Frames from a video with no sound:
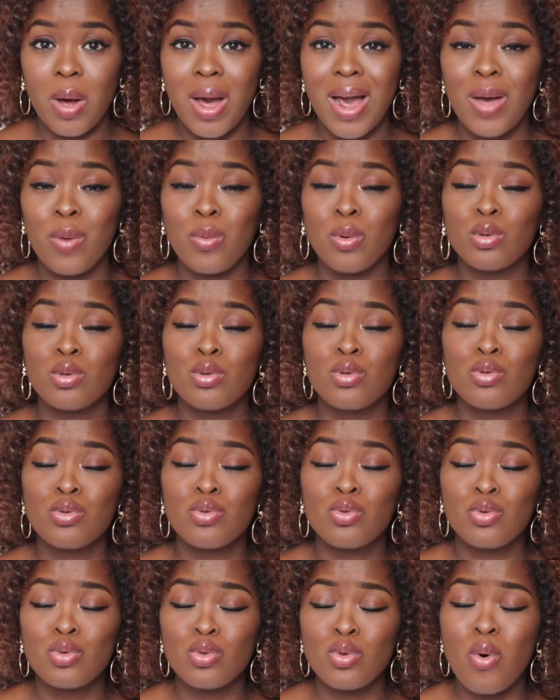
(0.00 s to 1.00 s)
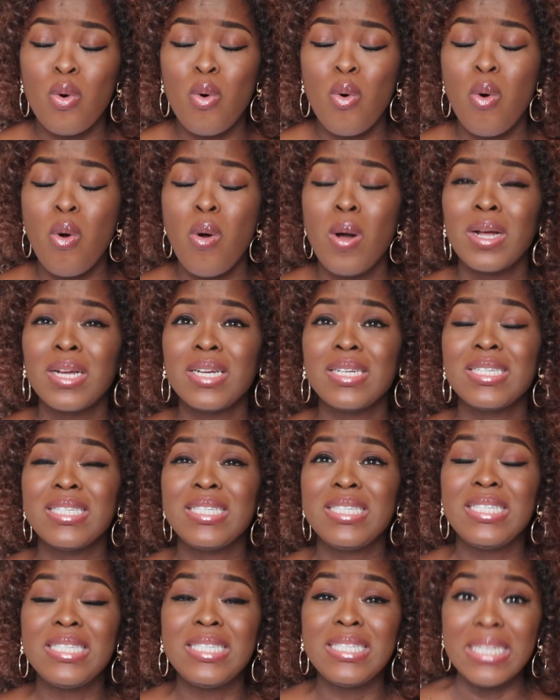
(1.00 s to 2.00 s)
I was so
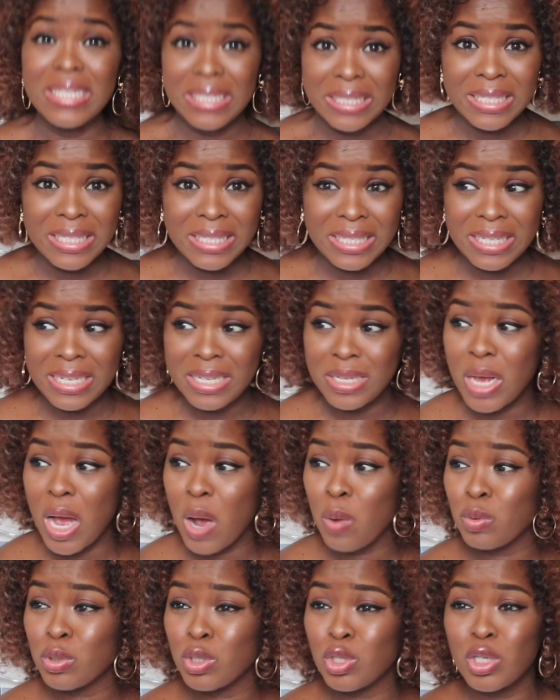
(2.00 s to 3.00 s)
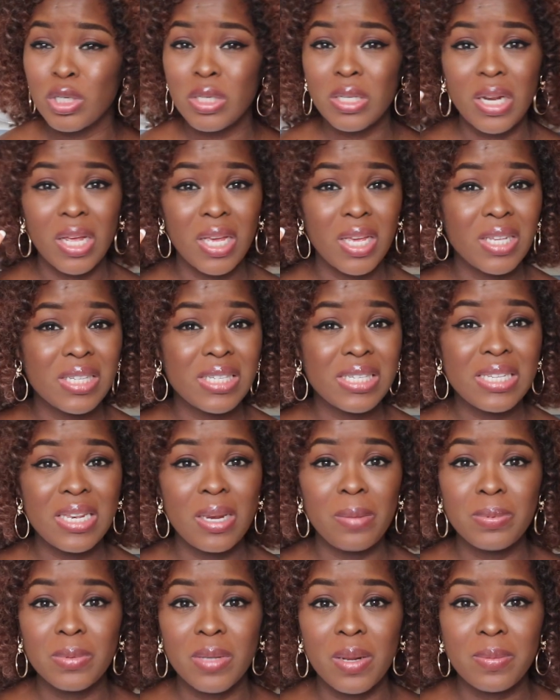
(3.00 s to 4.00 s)
dizzy. I was just like, sleep.